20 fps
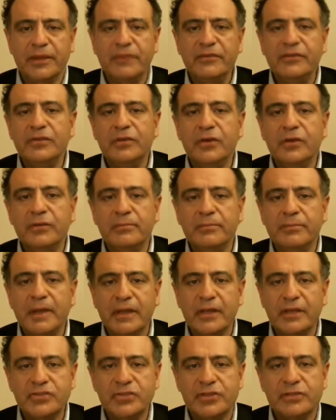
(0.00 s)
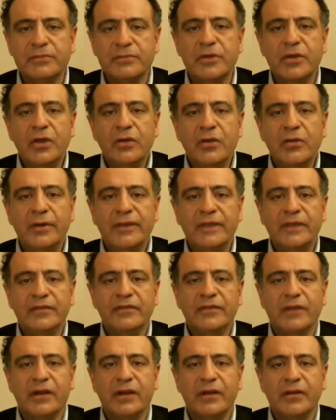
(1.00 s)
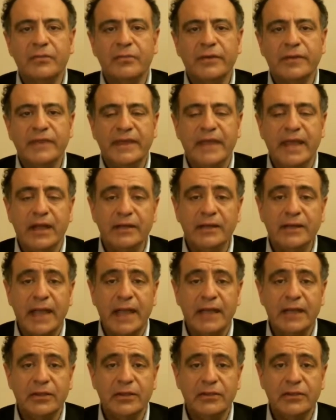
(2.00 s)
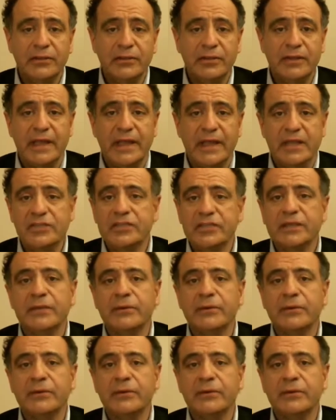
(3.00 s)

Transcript: As you know, in Belgium, when they started with the adult euthanasia,